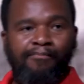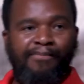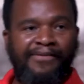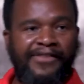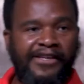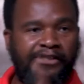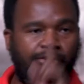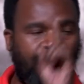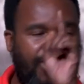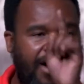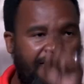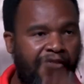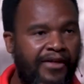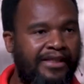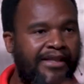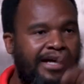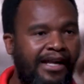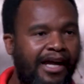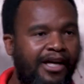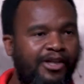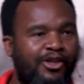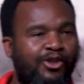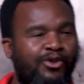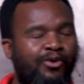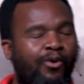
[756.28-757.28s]
But there's one thing that
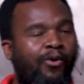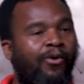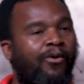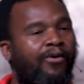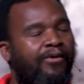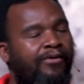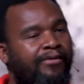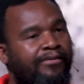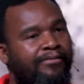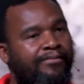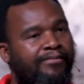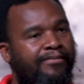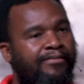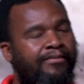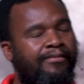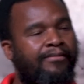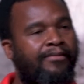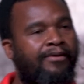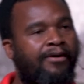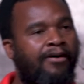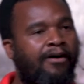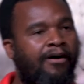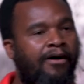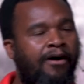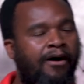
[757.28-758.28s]
I saw.
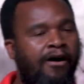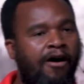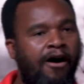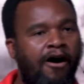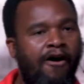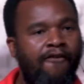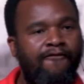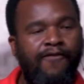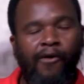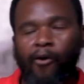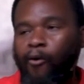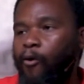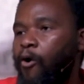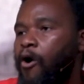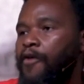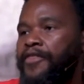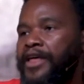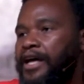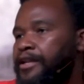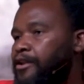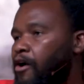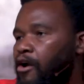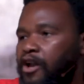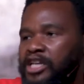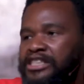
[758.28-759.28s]
For all their
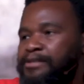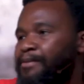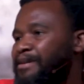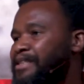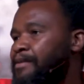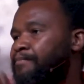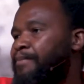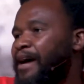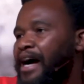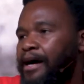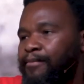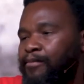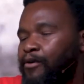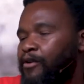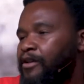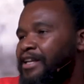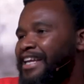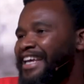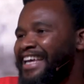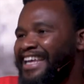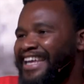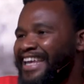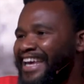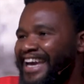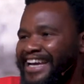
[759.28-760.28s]
knowledge about the Bible,
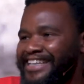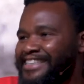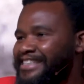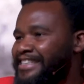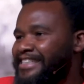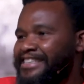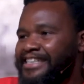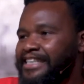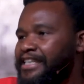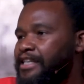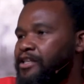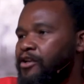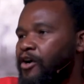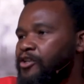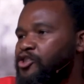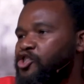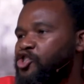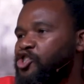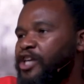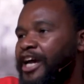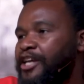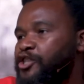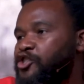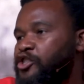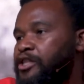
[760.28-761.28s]
it did not
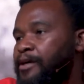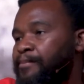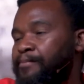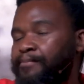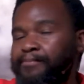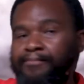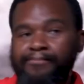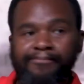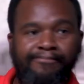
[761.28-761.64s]
change them.